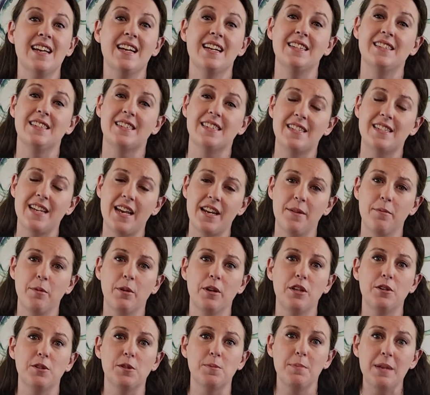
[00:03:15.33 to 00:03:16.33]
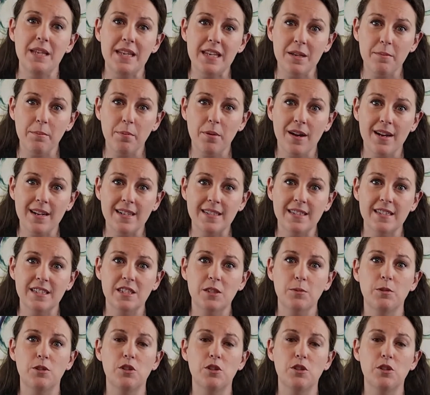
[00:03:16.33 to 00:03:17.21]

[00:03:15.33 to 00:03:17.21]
Instead, I'm going to use median prices,